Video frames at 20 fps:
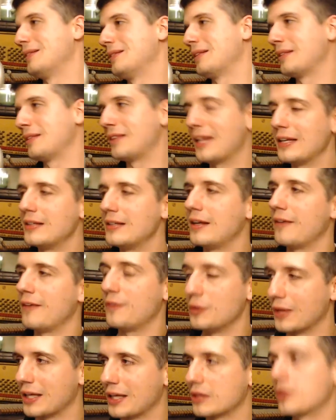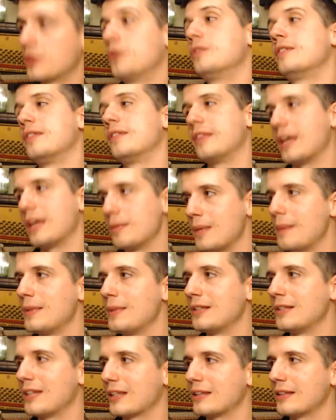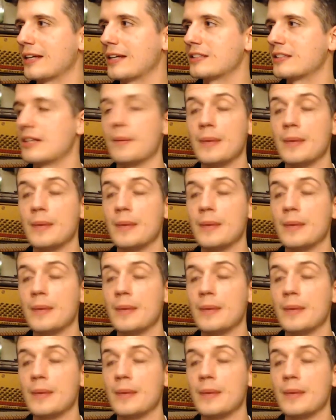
Then if you like those, then maybe take the next step.